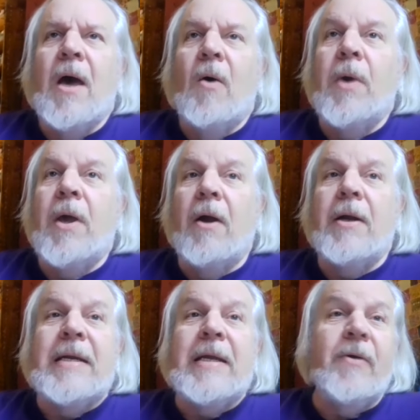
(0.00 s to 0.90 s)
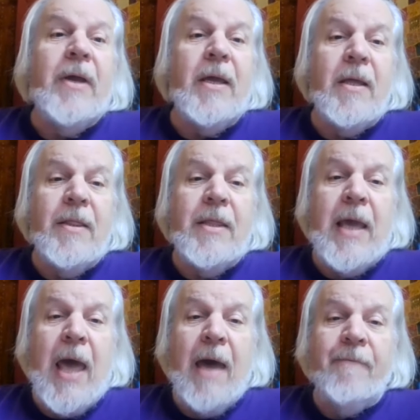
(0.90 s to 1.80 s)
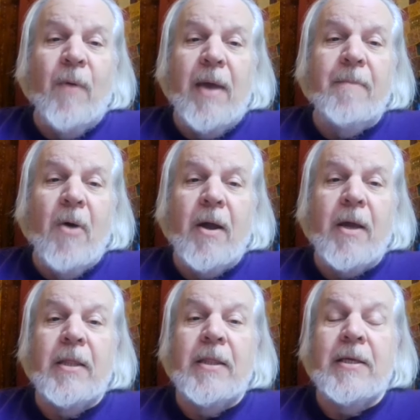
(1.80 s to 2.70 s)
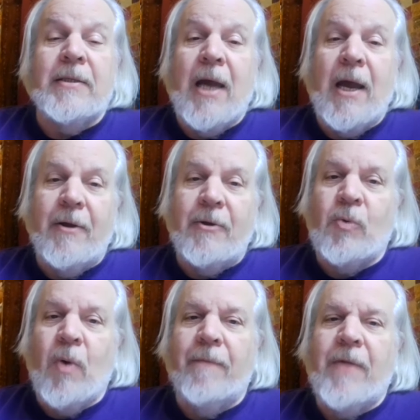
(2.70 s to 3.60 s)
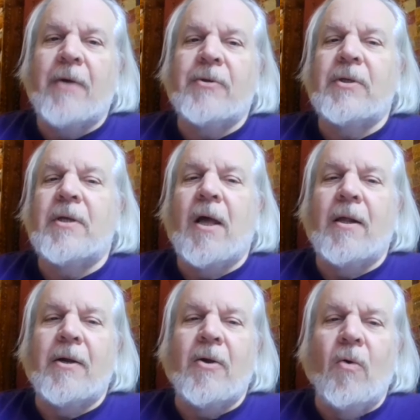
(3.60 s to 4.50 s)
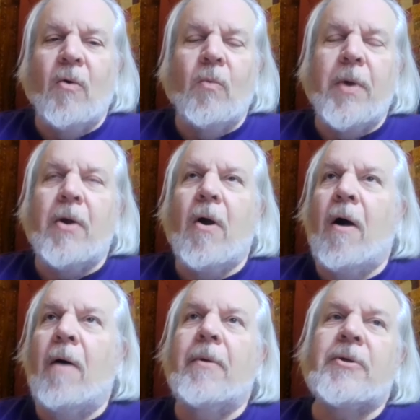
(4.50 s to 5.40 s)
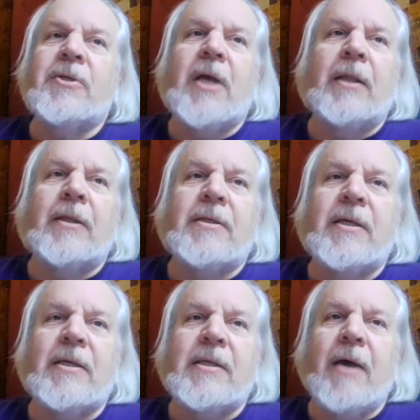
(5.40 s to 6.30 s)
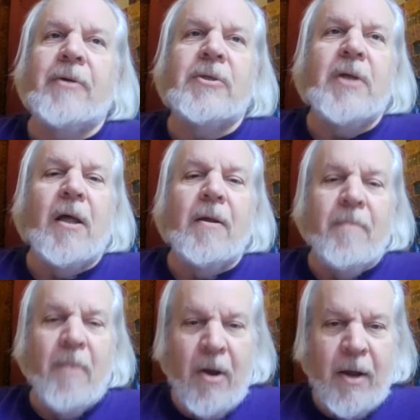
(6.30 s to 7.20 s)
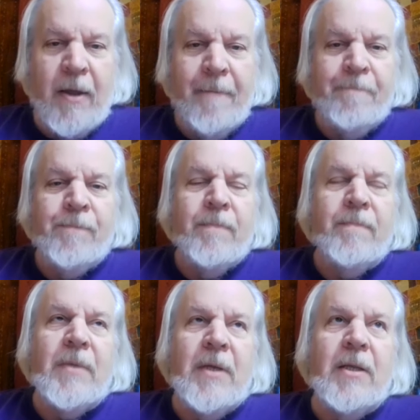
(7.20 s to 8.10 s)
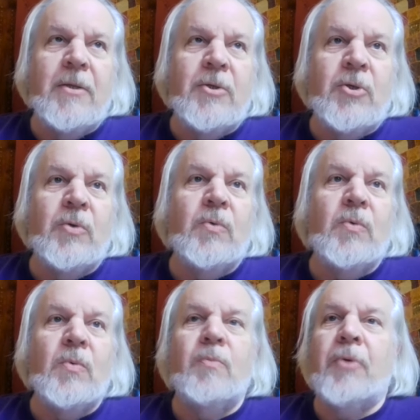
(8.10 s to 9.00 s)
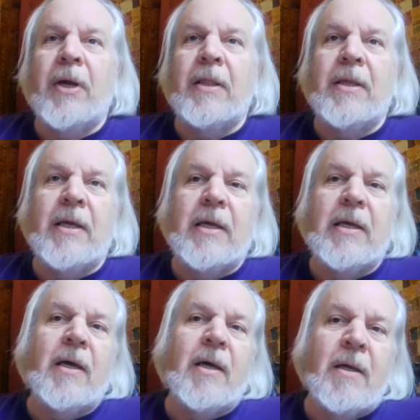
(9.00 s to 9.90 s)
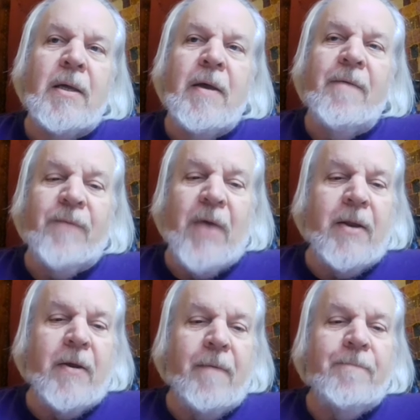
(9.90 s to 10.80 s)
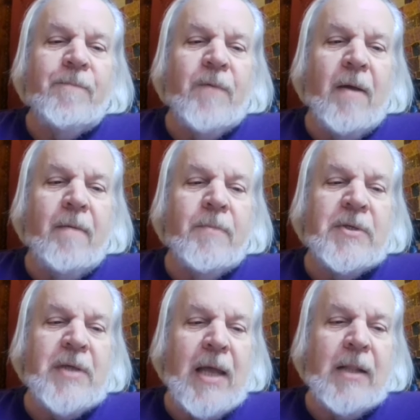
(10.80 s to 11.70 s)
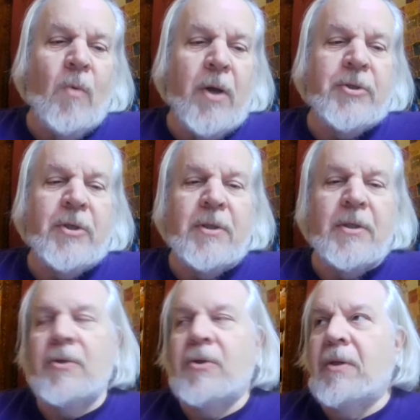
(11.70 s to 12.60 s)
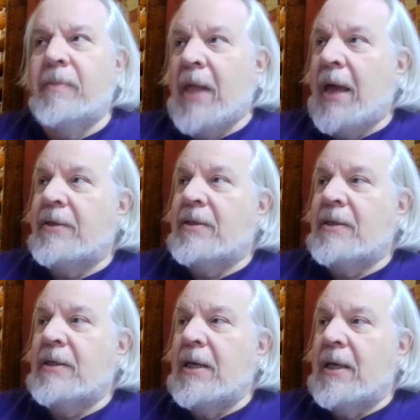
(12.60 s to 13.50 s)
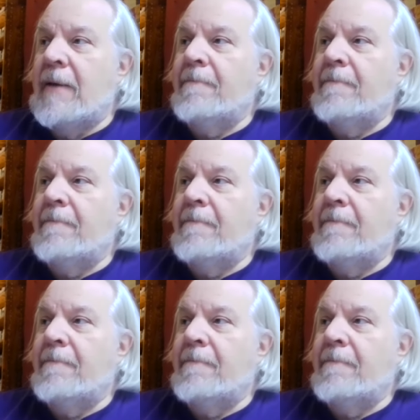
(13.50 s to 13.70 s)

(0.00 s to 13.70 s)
We are nearing the halfway mark in the entire $12,000 goal. We are almost at the $6,000 mark needed to bring the freighter from Seattle, Washington to the Black Sea.